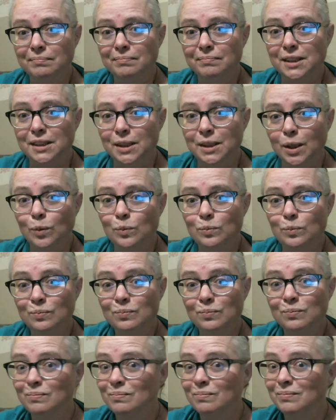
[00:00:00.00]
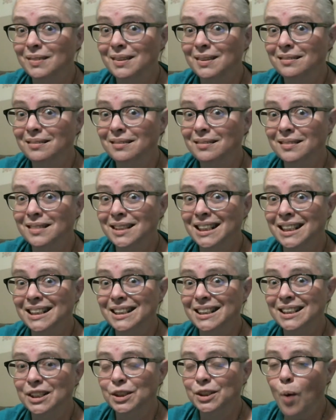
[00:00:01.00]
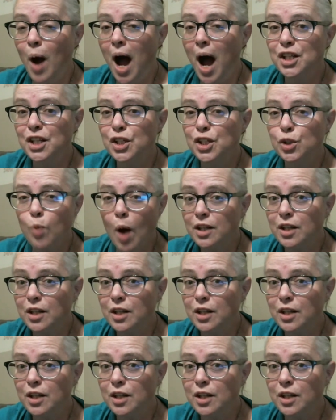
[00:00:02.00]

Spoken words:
So let's swatch.